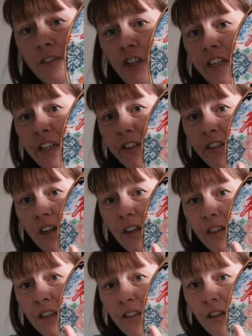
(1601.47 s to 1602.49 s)
She did
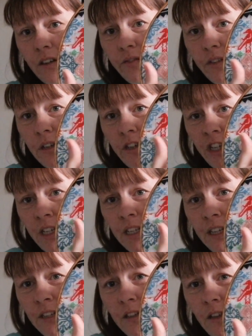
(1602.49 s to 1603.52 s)
start this she
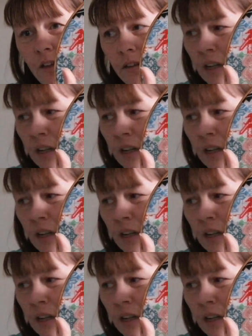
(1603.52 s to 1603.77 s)
did this